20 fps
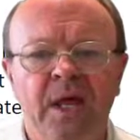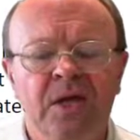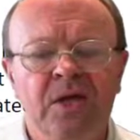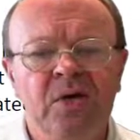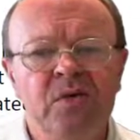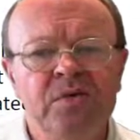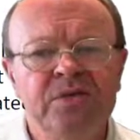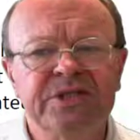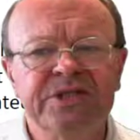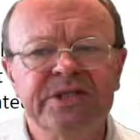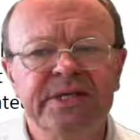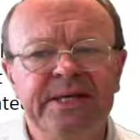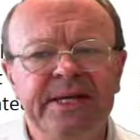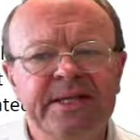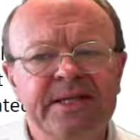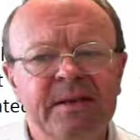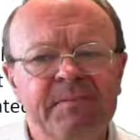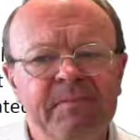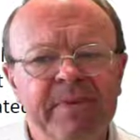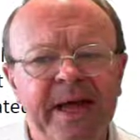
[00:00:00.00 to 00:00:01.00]
You will see
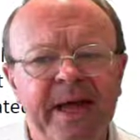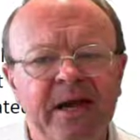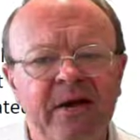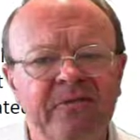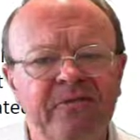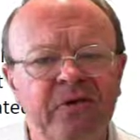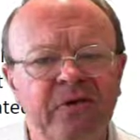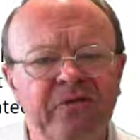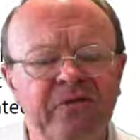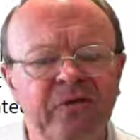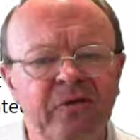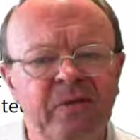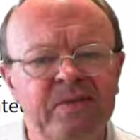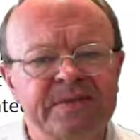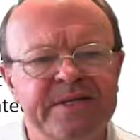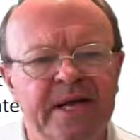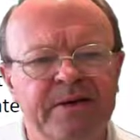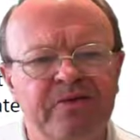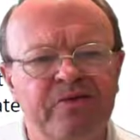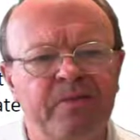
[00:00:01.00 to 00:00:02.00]
at the back of your
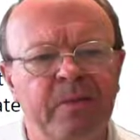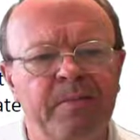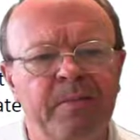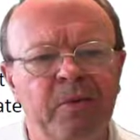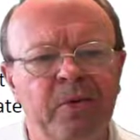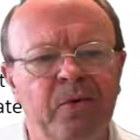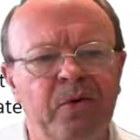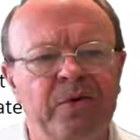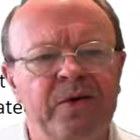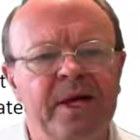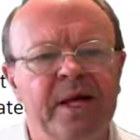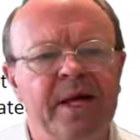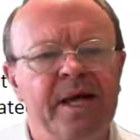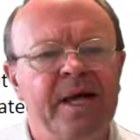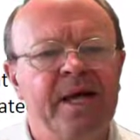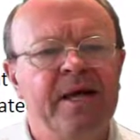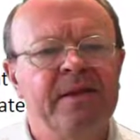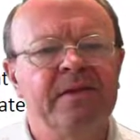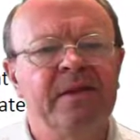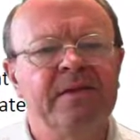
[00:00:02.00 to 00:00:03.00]
firm's annual report
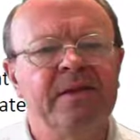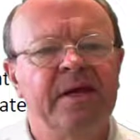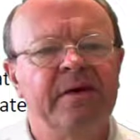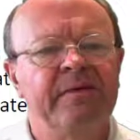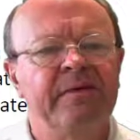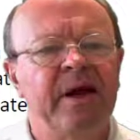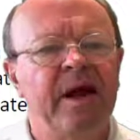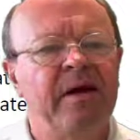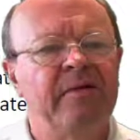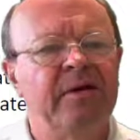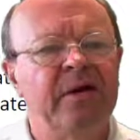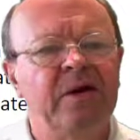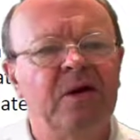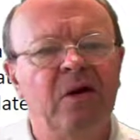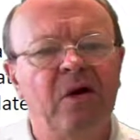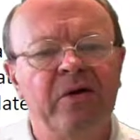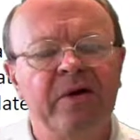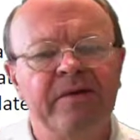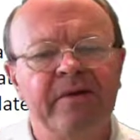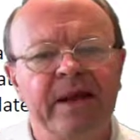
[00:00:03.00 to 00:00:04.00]
that there are a
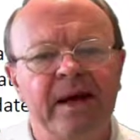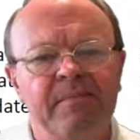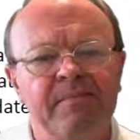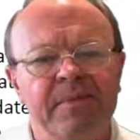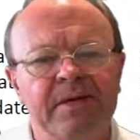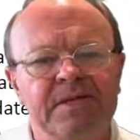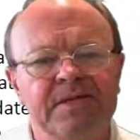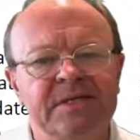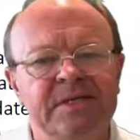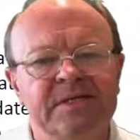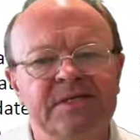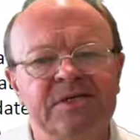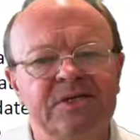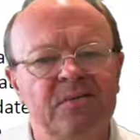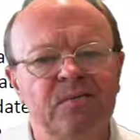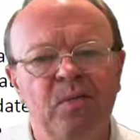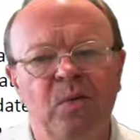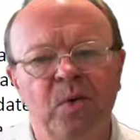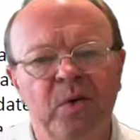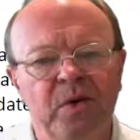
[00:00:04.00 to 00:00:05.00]
lot of numbers and
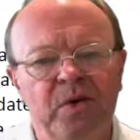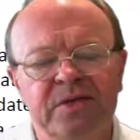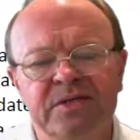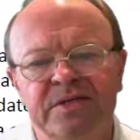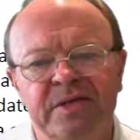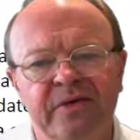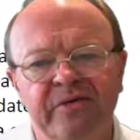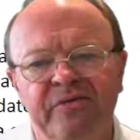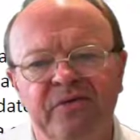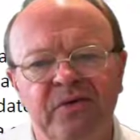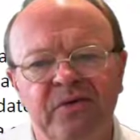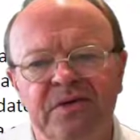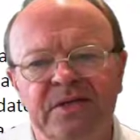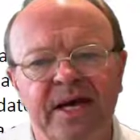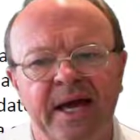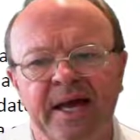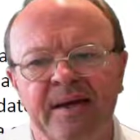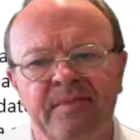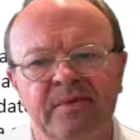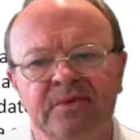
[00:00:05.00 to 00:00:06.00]
some words in a few
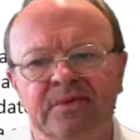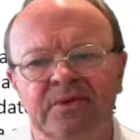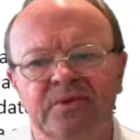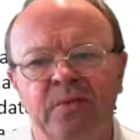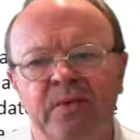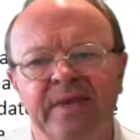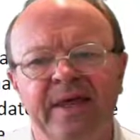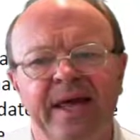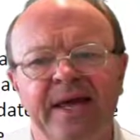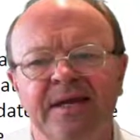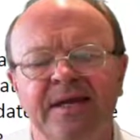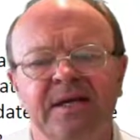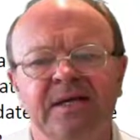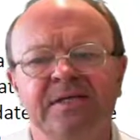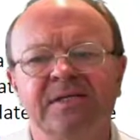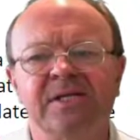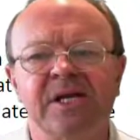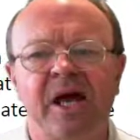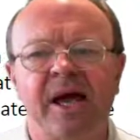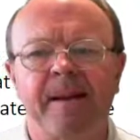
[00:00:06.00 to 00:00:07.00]
tables with
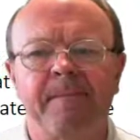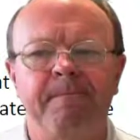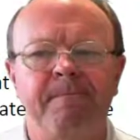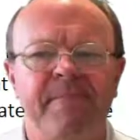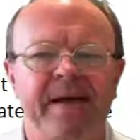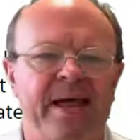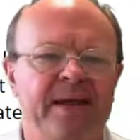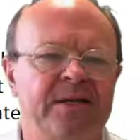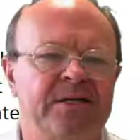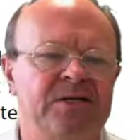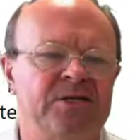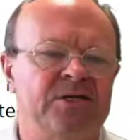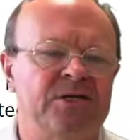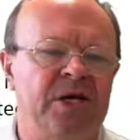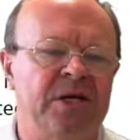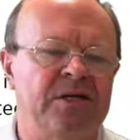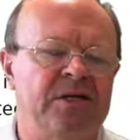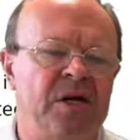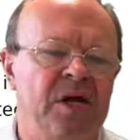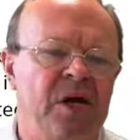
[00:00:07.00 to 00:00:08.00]
headings like balance
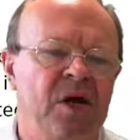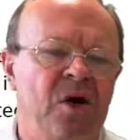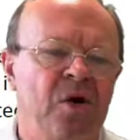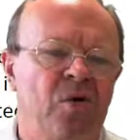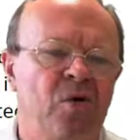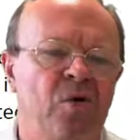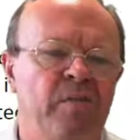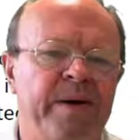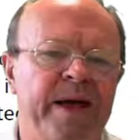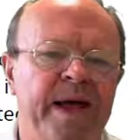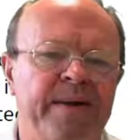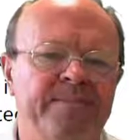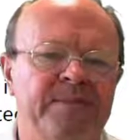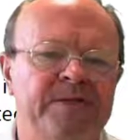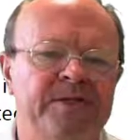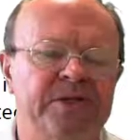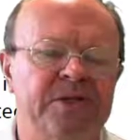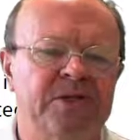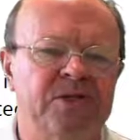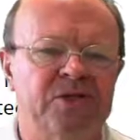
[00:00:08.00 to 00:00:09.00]
sheet, or
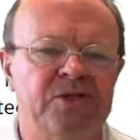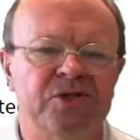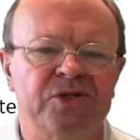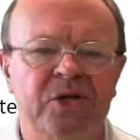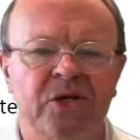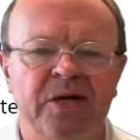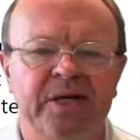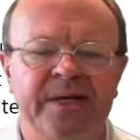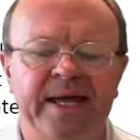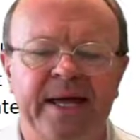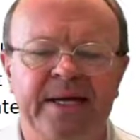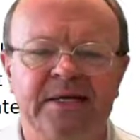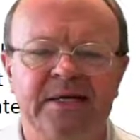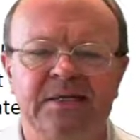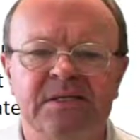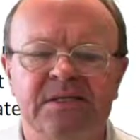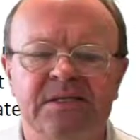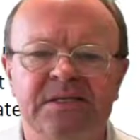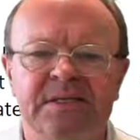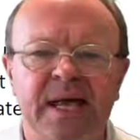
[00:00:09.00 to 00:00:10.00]
perhaps
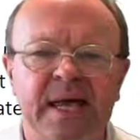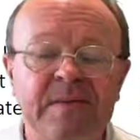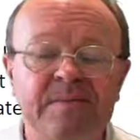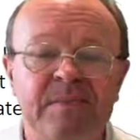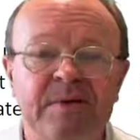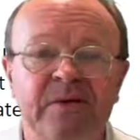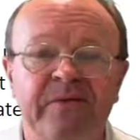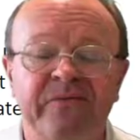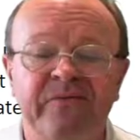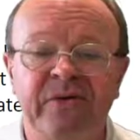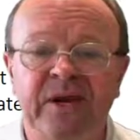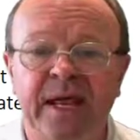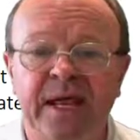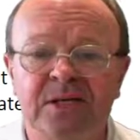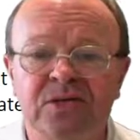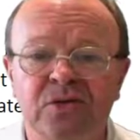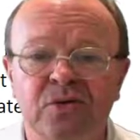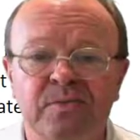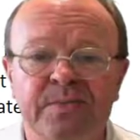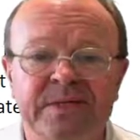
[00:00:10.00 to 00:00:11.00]
consolidated statement of
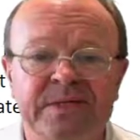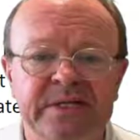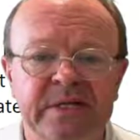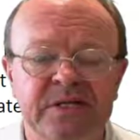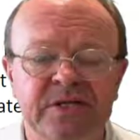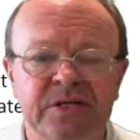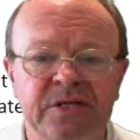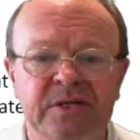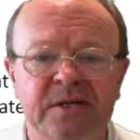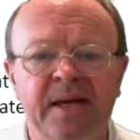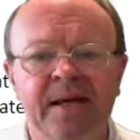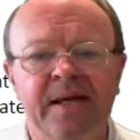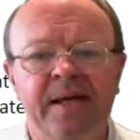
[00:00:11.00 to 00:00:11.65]
financial position,